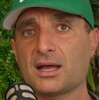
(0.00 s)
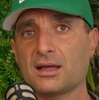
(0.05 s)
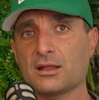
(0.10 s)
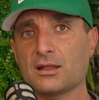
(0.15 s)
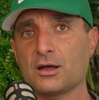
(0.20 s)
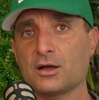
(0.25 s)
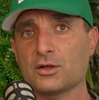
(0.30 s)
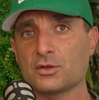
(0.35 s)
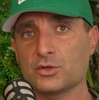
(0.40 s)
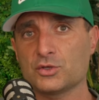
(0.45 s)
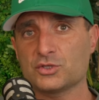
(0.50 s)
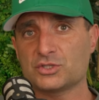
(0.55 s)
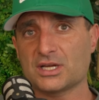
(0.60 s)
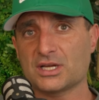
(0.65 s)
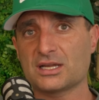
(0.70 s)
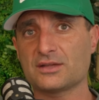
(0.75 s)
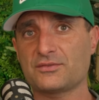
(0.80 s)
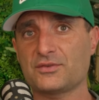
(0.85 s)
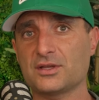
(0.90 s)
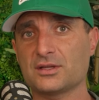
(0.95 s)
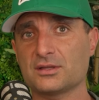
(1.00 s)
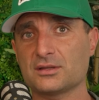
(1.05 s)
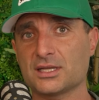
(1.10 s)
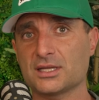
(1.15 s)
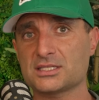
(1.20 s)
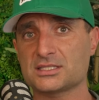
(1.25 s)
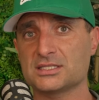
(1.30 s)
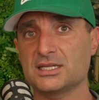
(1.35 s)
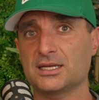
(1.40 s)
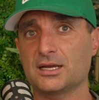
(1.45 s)
or Lucian, if you're
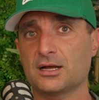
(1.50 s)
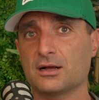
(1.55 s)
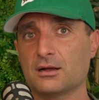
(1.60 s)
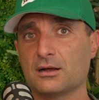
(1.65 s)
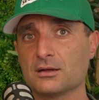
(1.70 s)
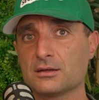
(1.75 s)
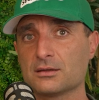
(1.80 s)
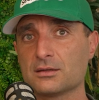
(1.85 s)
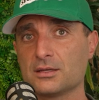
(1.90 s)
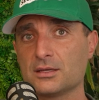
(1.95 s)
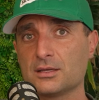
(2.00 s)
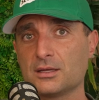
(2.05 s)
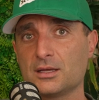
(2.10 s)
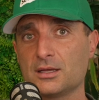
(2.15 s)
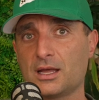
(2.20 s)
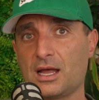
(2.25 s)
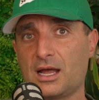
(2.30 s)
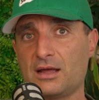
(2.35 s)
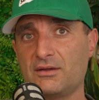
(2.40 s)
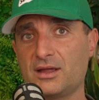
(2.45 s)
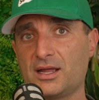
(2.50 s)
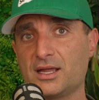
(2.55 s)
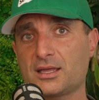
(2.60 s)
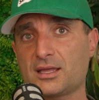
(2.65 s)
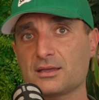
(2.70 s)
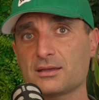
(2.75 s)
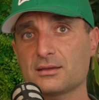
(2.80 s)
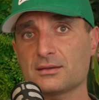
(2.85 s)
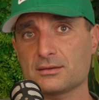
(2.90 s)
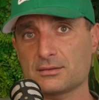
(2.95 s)
listening, or
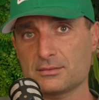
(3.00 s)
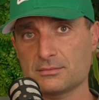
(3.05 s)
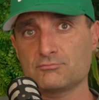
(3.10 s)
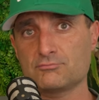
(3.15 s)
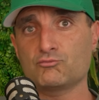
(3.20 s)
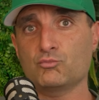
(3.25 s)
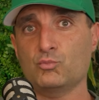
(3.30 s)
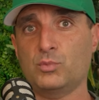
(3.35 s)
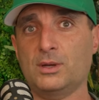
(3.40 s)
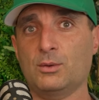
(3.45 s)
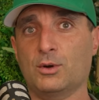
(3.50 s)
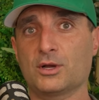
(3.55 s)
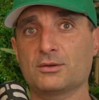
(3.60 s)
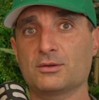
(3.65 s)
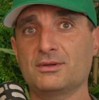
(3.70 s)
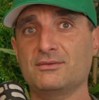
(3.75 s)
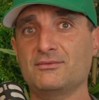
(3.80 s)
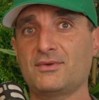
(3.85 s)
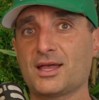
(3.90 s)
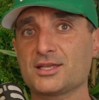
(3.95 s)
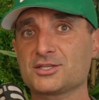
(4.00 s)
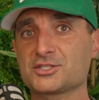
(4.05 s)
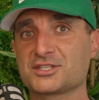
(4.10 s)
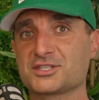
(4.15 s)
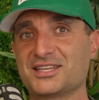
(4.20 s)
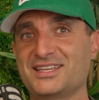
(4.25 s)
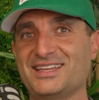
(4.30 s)
Eric, we want to invest.